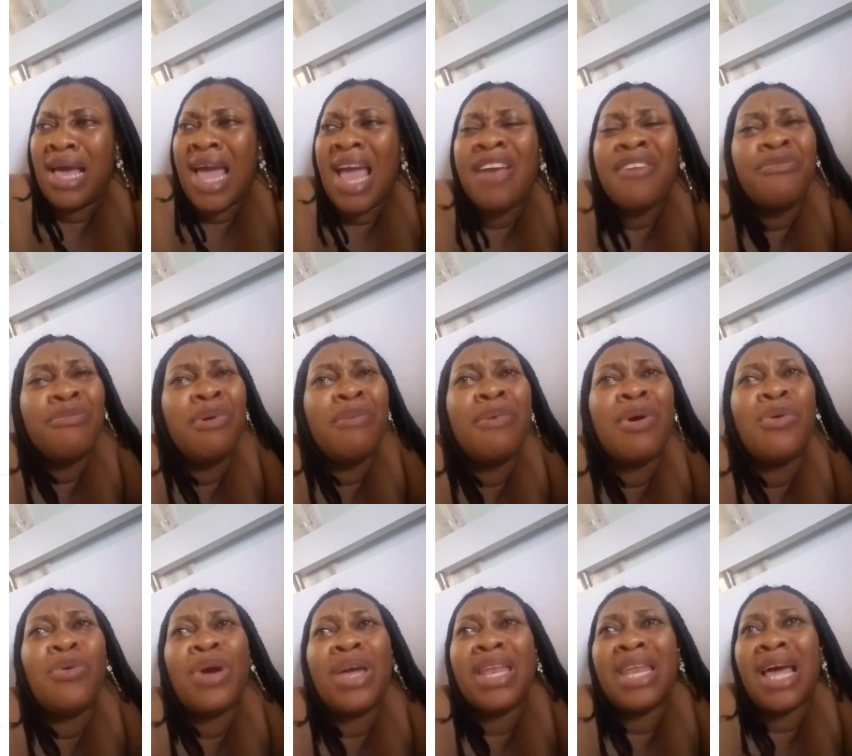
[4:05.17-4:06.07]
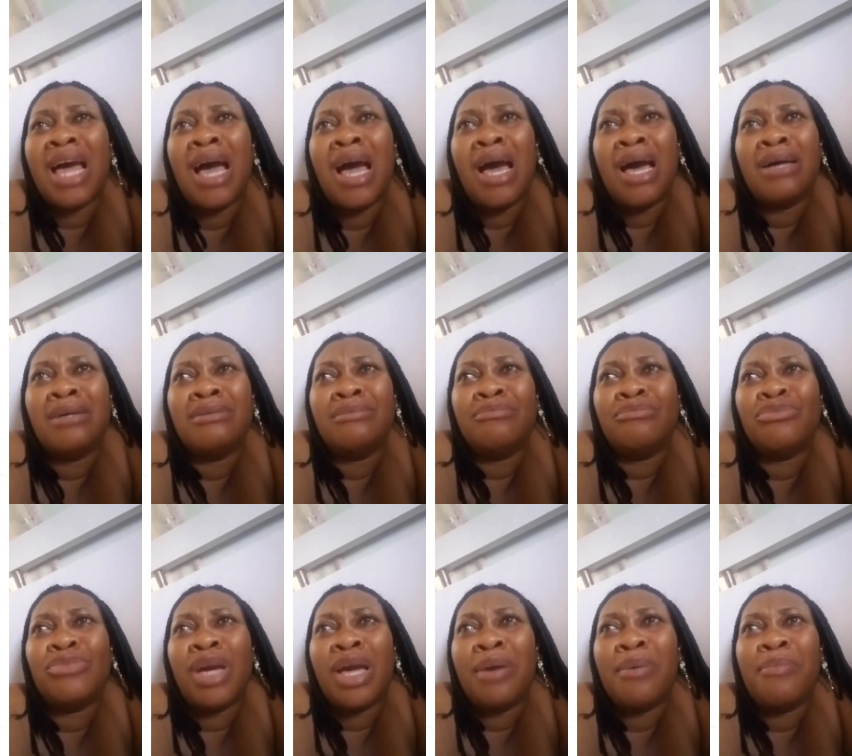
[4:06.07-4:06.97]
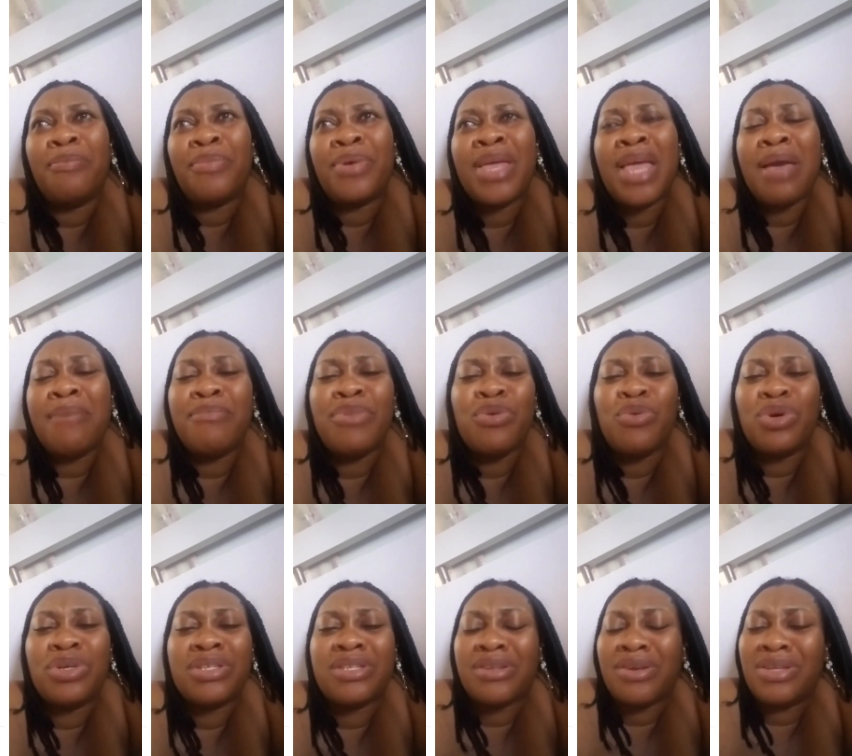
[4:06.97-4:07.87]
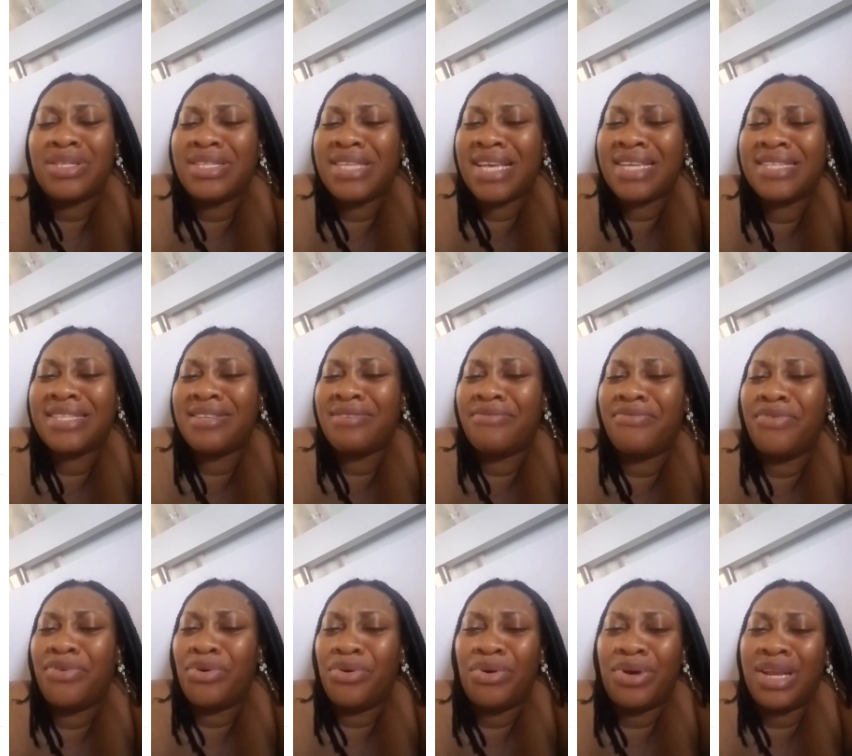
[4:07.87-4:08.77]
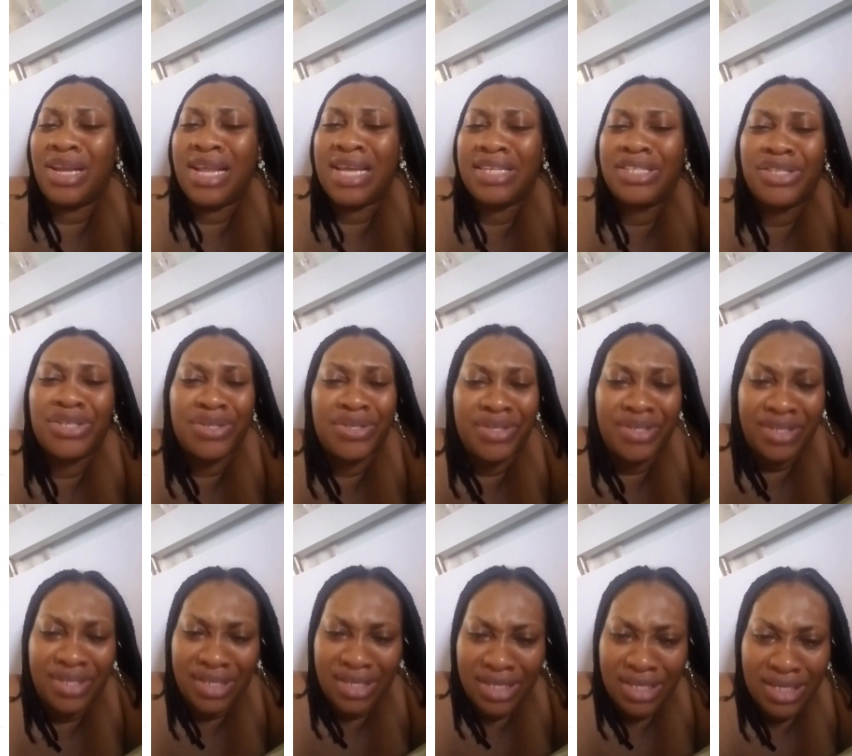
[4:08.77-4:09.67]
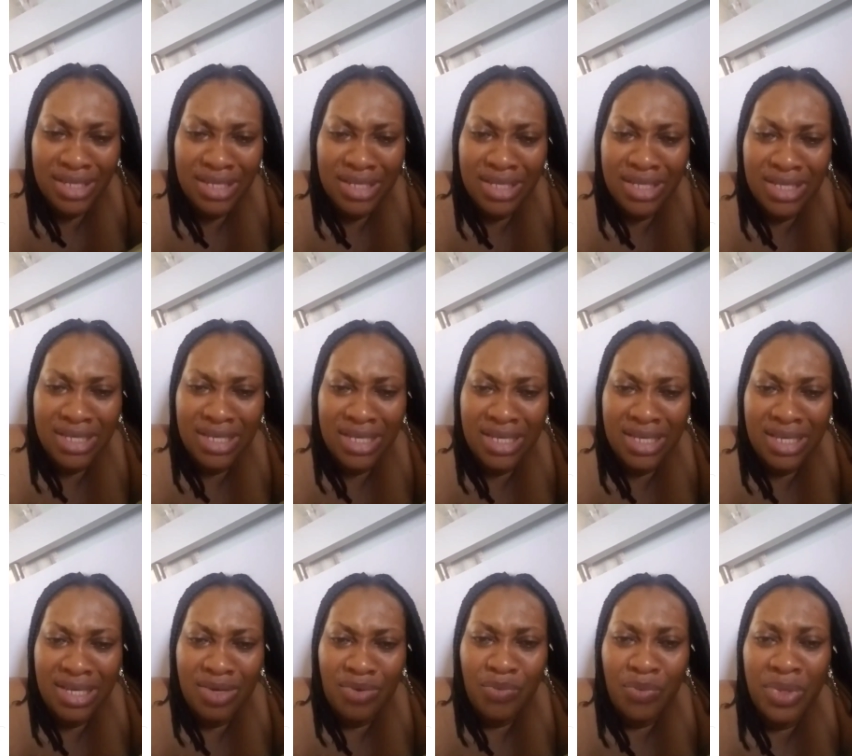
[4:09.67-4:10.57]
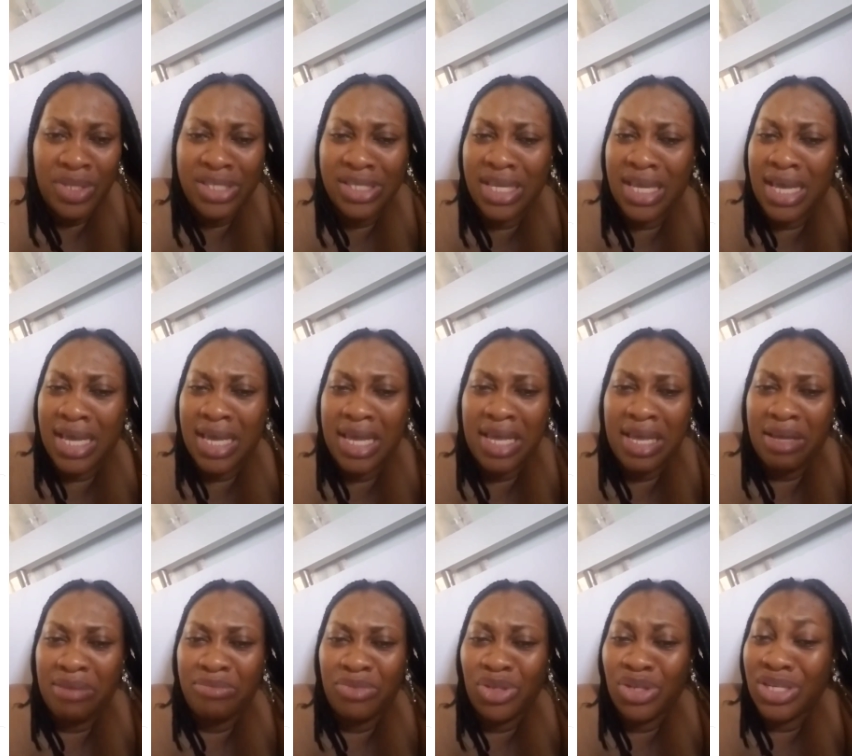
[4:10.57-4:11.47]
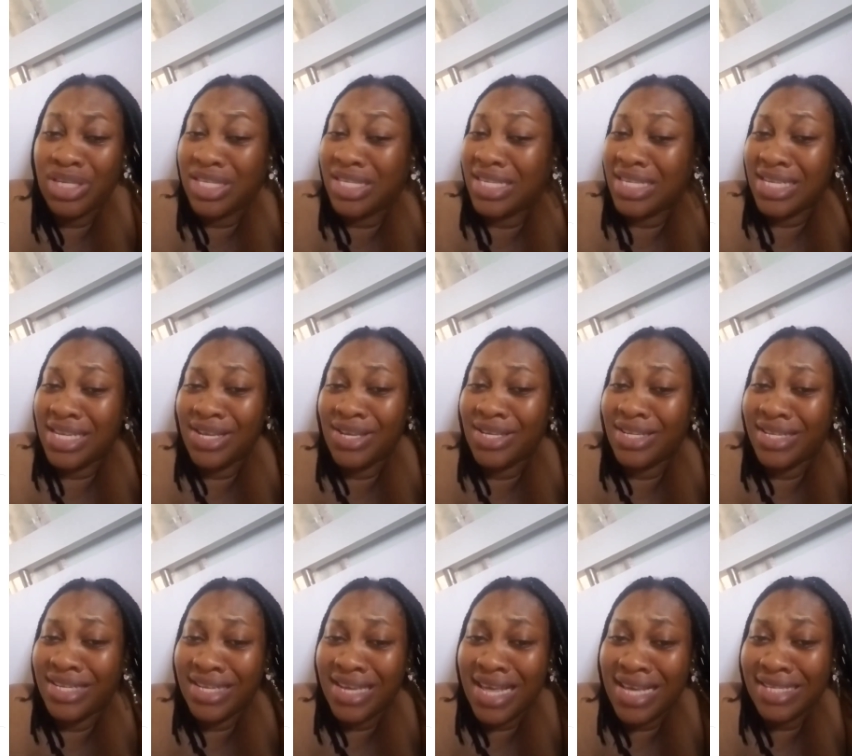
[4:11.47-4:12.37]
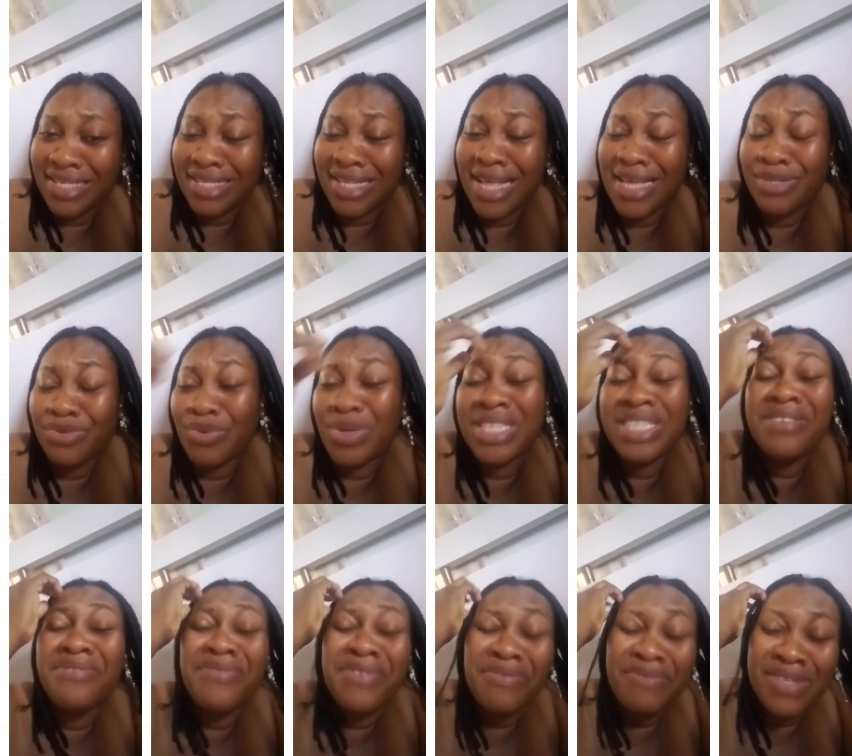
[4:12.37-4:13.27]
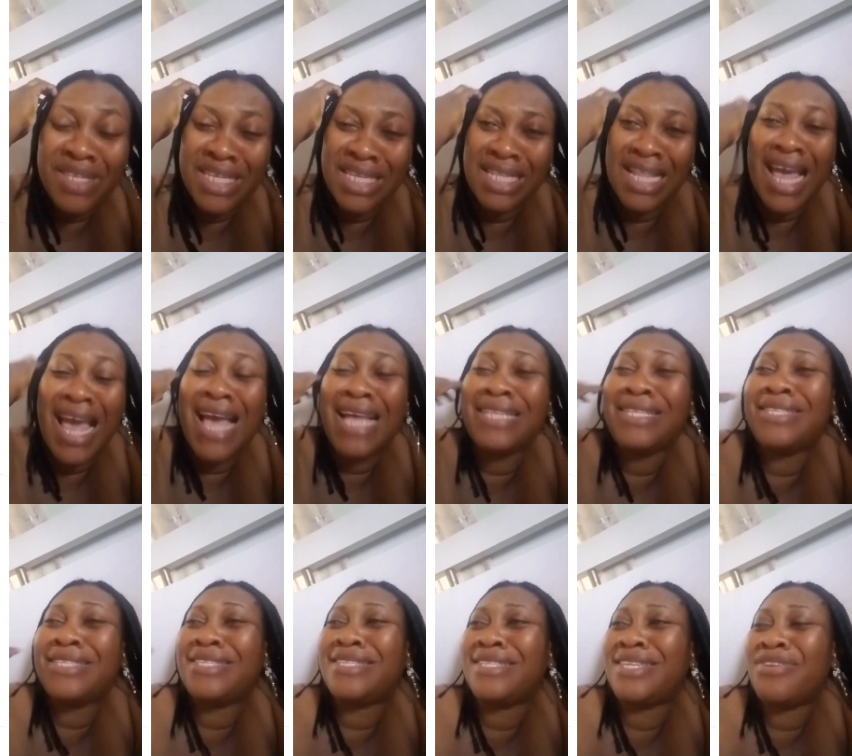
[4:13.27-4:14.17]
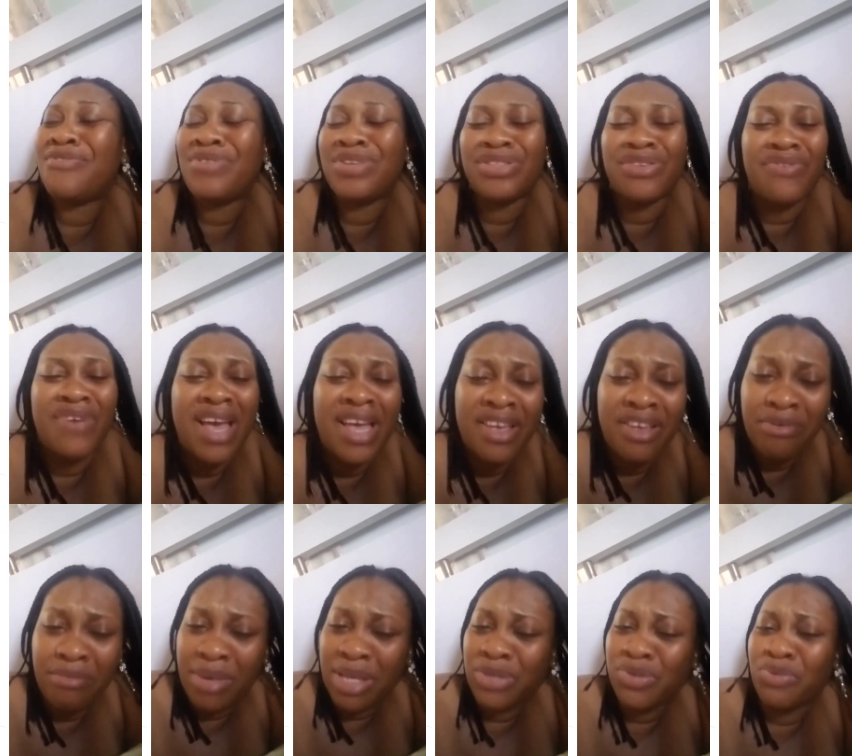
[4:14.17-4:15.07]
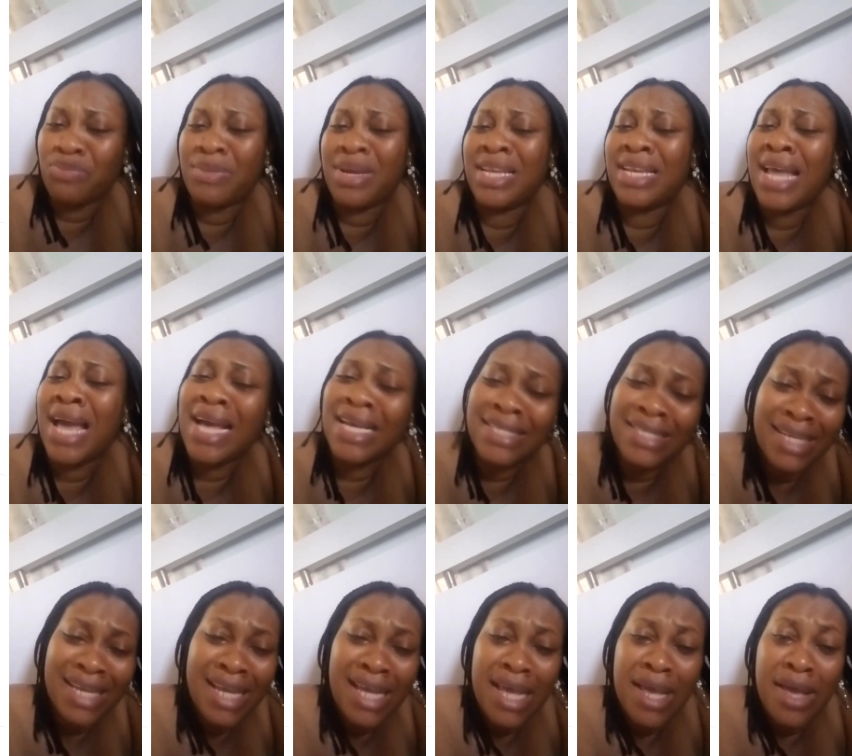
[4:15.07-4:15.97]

I remember when PMB was contesting for elections with Jonathan, that's 2015. I had a series of arguments with my dad